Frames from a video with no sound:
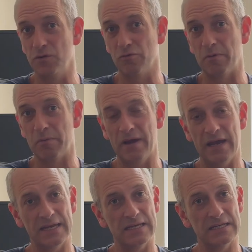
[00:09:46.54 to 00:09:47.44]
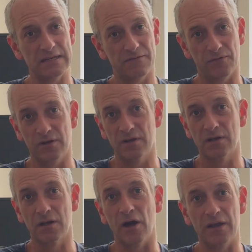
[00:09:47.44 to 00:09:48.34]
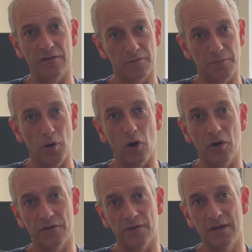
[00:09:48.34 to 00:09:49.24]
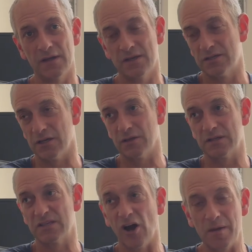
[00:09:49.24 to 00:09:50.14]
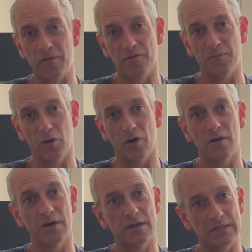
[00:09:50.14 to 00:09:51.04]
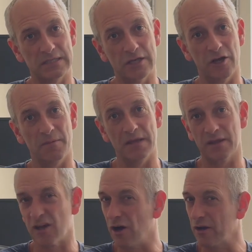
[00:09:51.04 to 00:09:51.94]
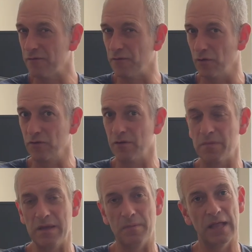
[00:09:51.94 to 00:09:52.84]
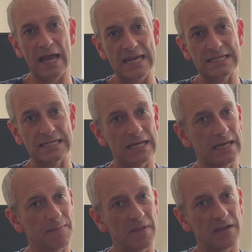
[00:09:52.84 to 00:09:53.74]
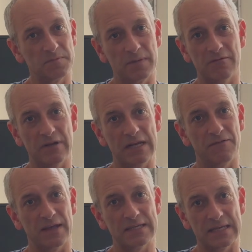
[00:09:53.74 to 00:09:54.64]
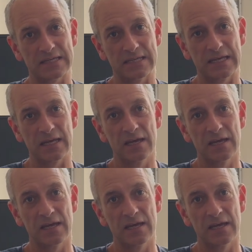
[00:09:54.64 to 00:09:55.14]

were prepared in different kinds of pot. So the type of pot determine the kind of food that people ate in it, and that's been a really fantastic